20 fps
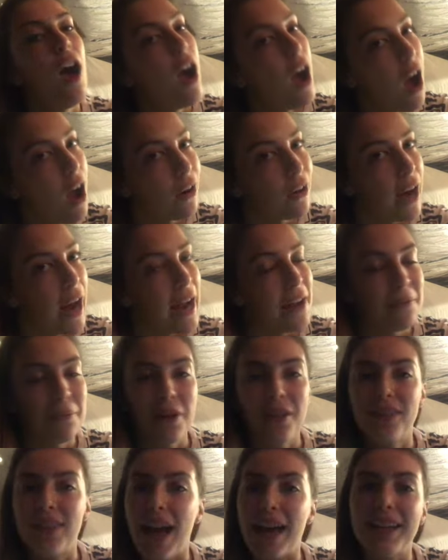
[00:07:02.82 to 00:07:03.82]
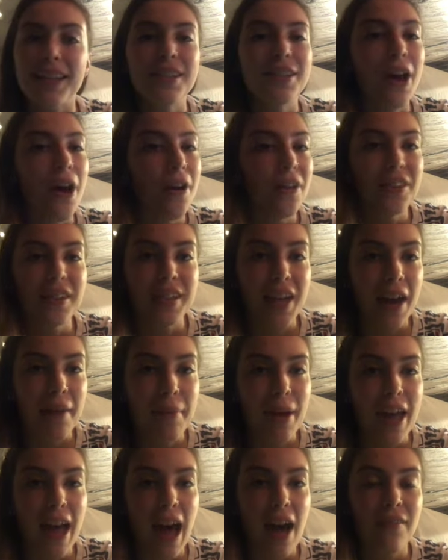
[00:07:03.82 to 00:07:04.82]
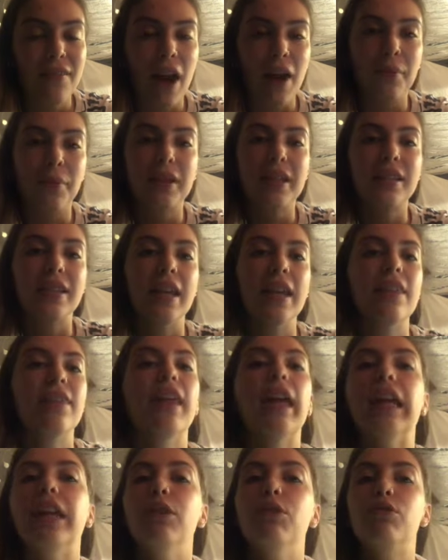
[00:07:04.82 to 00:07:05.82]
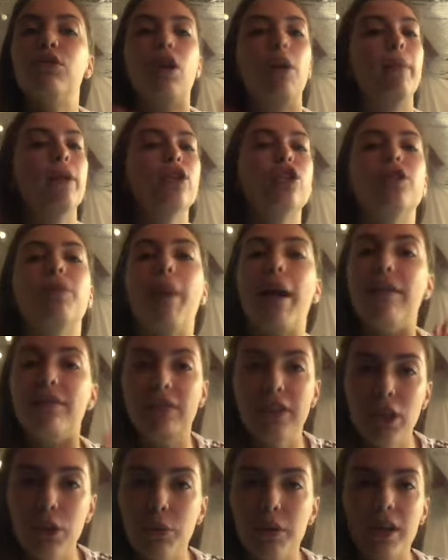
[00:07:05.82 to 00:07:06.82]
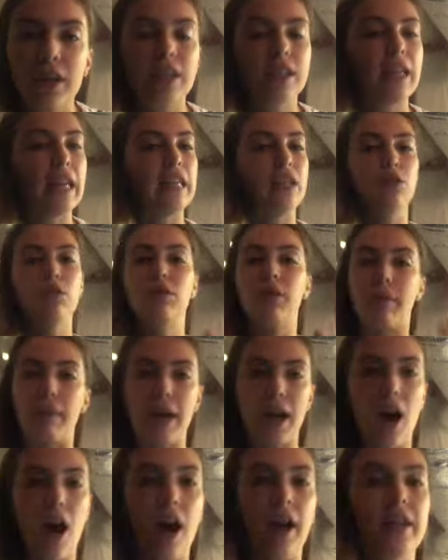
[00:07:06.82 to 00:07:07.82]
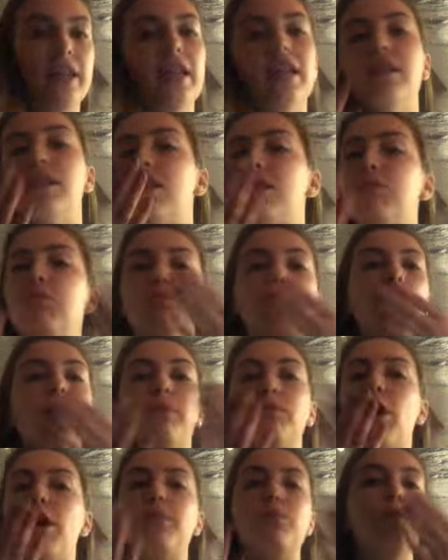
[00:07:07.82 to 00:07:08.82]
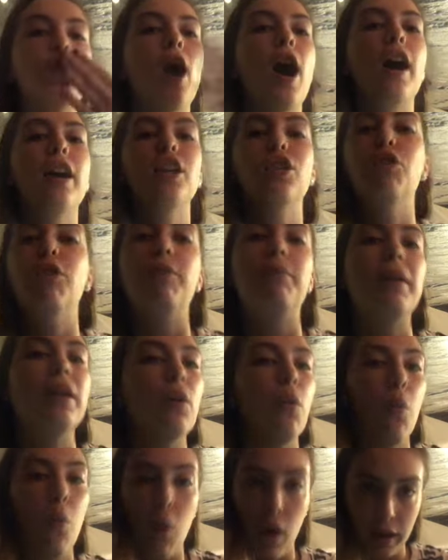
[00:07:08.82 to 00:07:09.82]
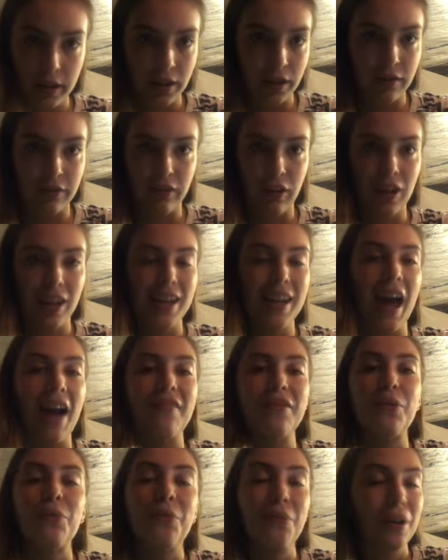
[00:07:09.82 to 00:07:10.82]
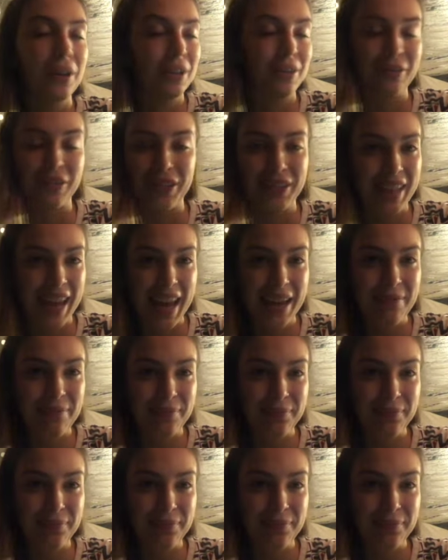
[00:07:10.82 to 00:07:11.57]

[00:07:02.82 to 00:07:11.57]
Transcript: All right, well, that is all the time I have. I want to say thank you so much to my viewers. Thank you to my audience. Mwah, mwah, mwah. You have been wonderful and have a wonderful day.